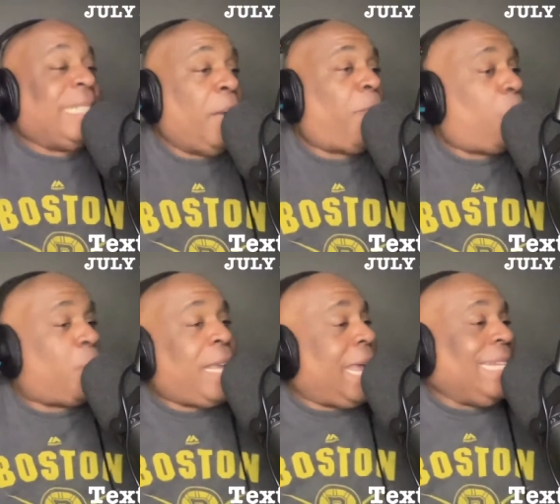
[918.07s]
except
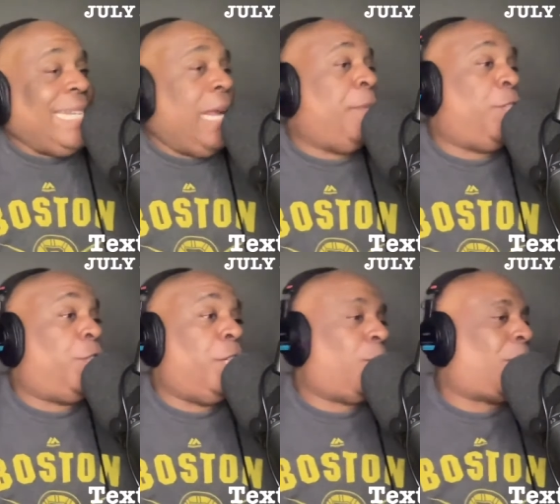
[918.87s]
for they had damaged
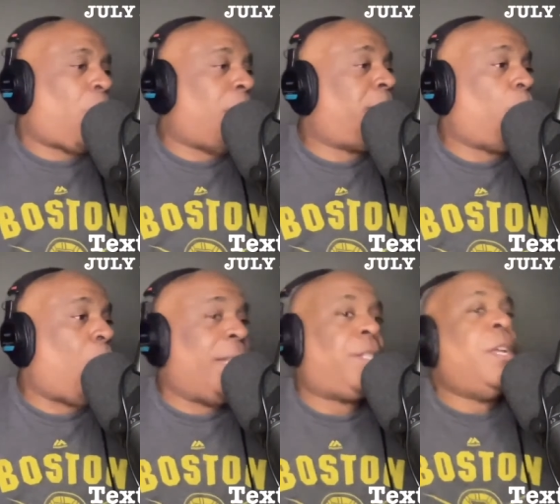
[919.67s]
goods with Carson
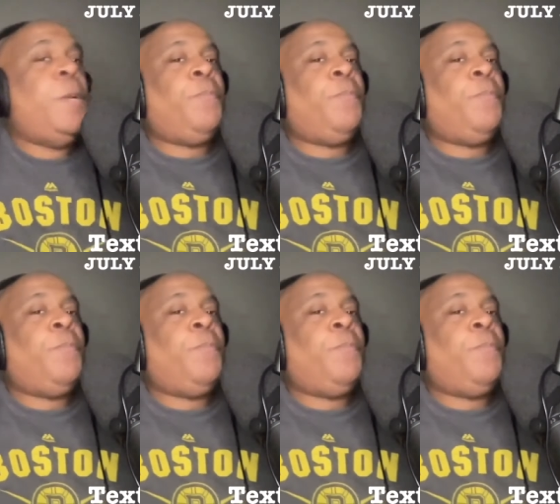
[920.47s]
Wentz,